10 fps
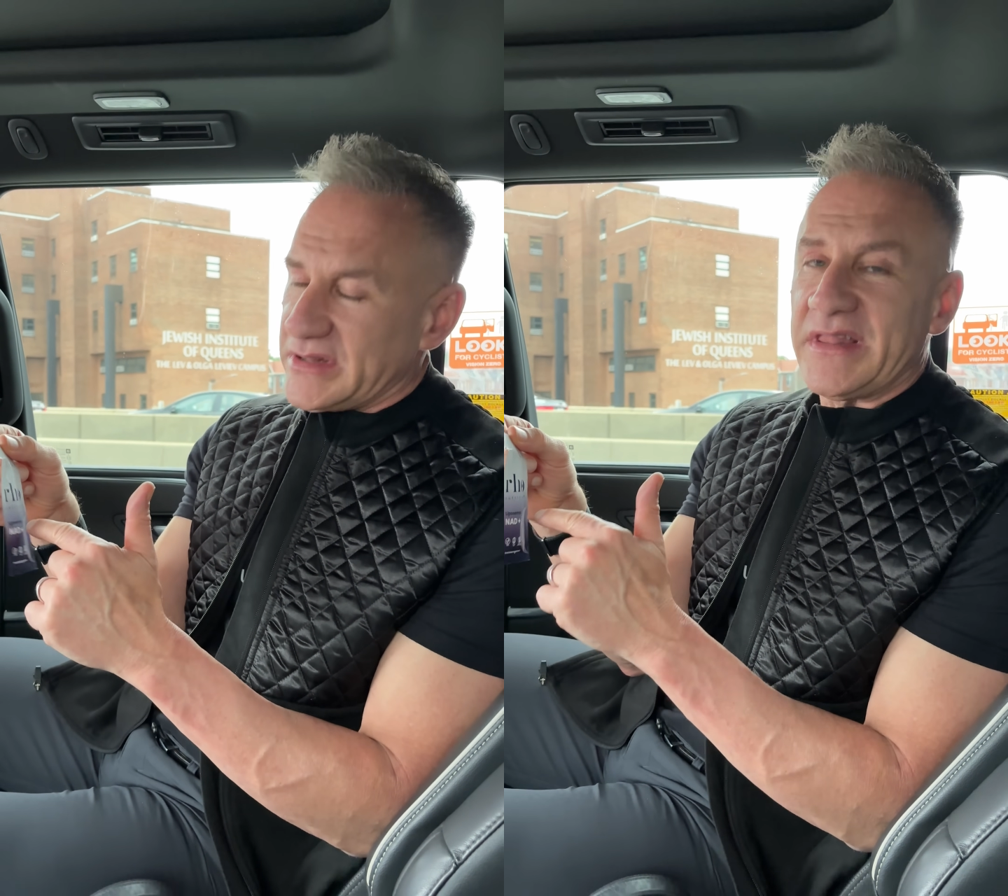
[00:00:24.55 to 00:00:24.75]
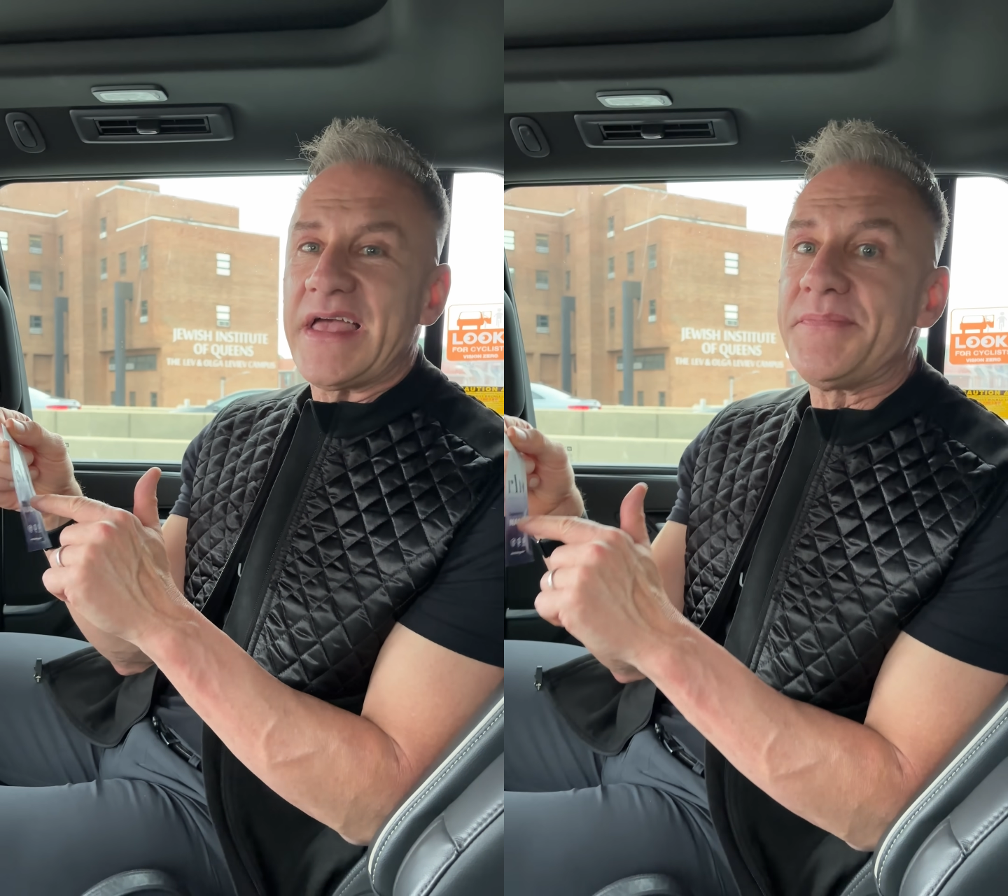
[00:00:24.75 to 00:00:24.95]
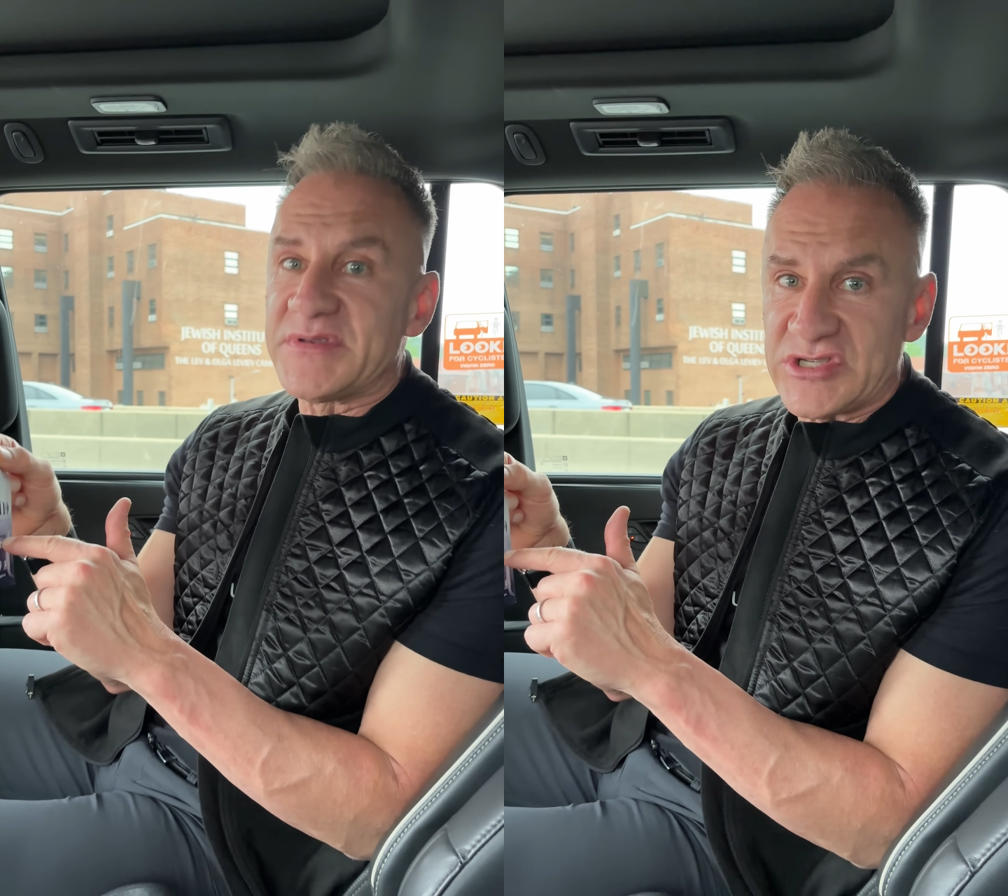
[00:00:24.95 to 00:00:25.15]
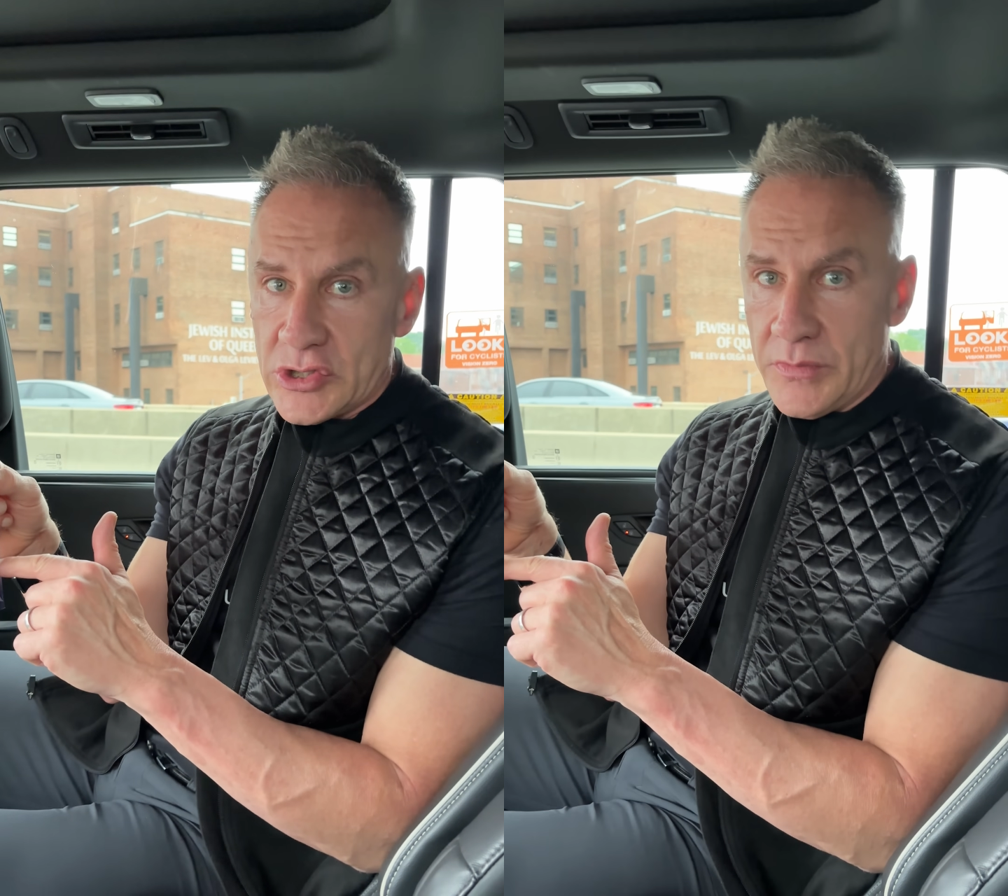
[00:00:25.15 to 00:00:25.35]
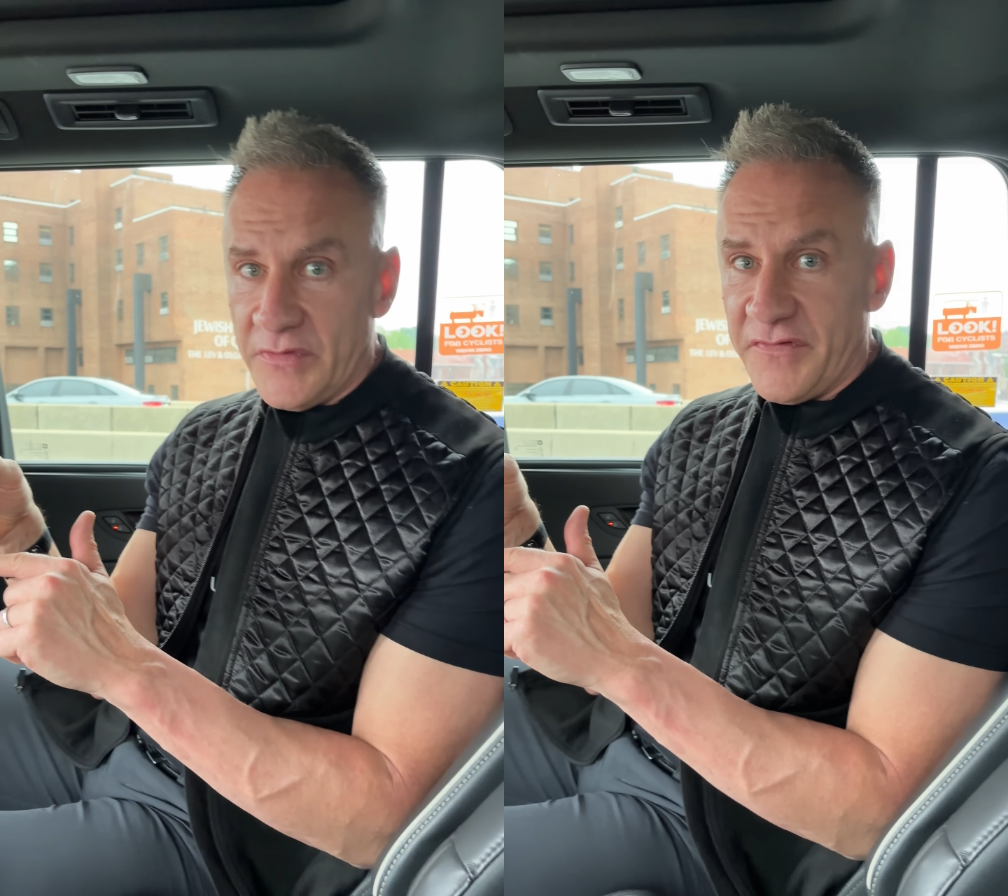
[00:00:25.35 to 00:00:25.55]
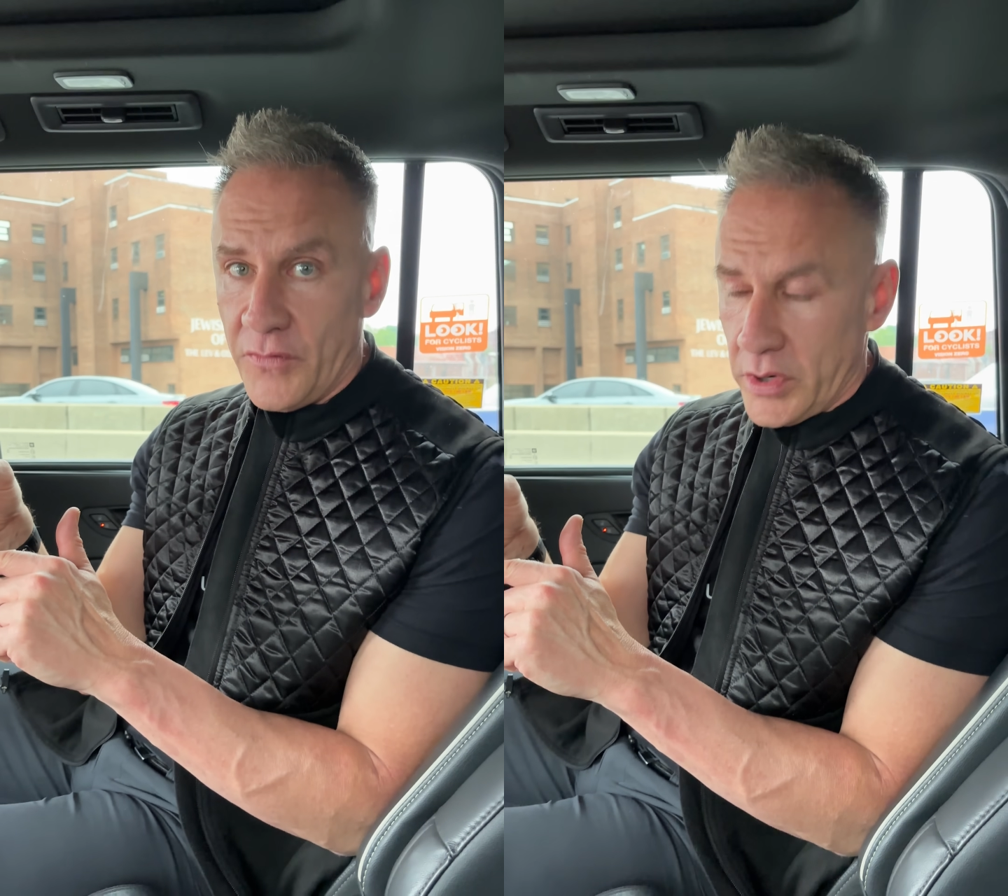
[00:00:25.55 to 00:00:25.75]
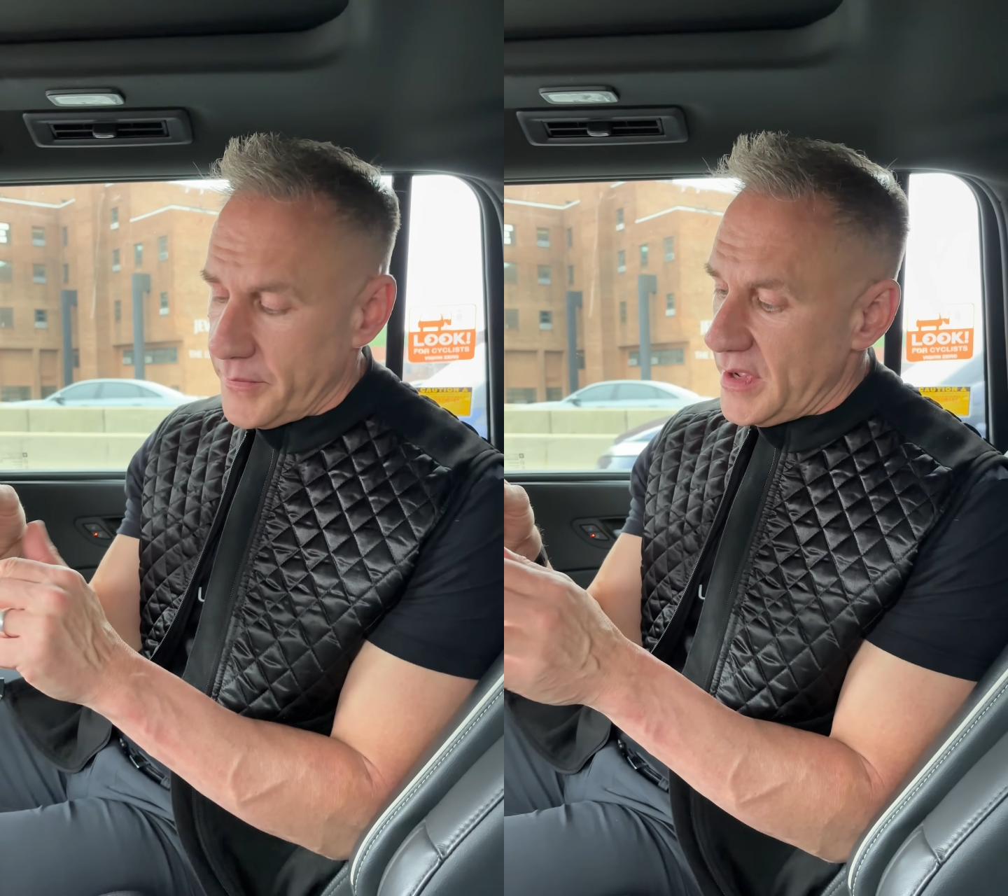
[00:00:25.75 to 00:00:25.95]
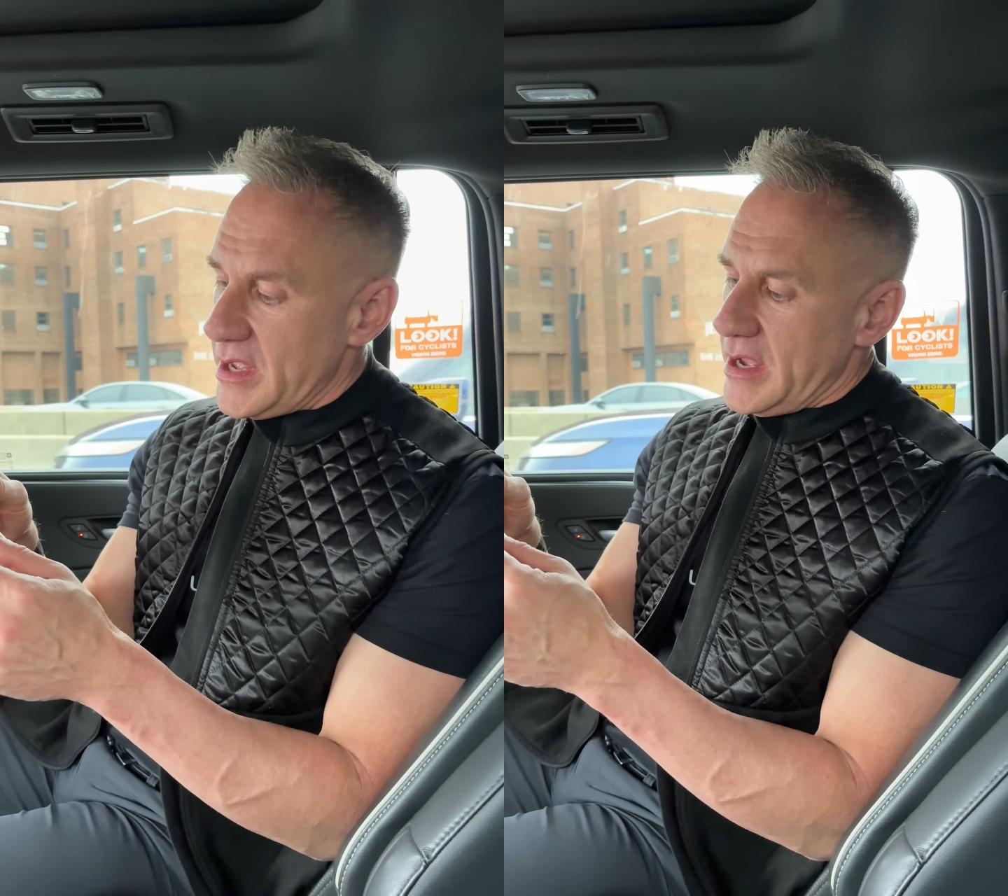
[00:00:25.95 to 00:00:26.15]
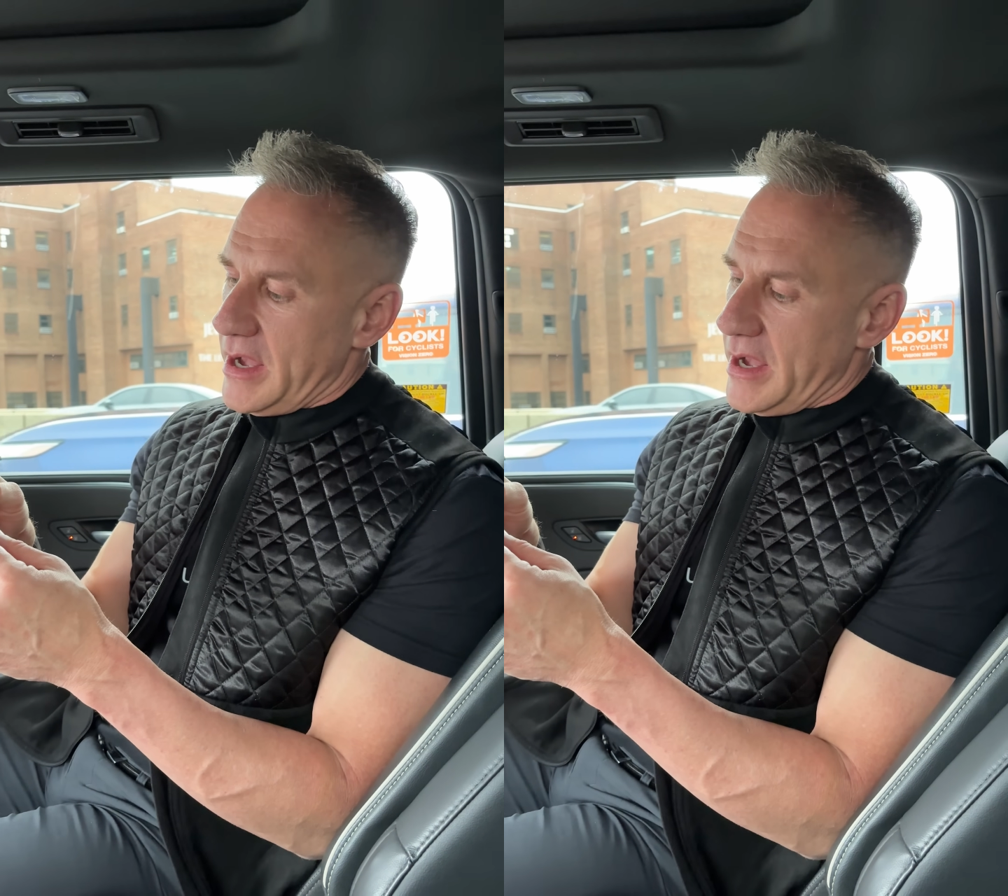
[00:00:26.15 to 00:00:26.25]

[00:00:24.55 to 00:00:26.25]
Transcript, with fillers: liposomal form